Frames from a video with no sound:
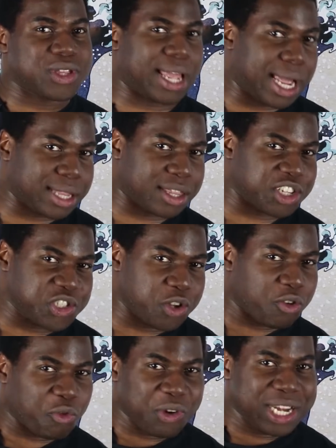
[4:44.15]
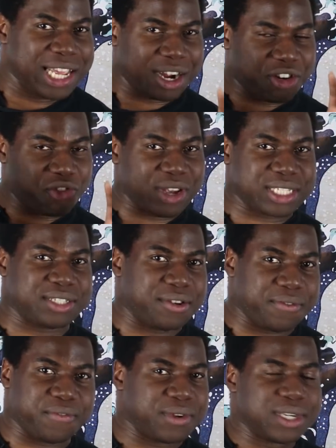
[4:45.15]
deck that's not really
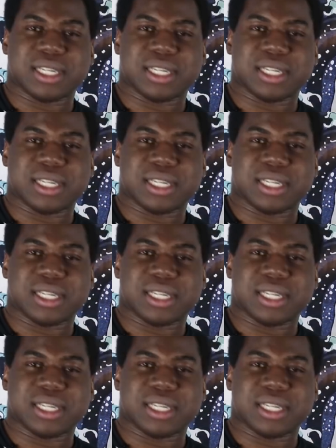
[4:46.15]
aggressive,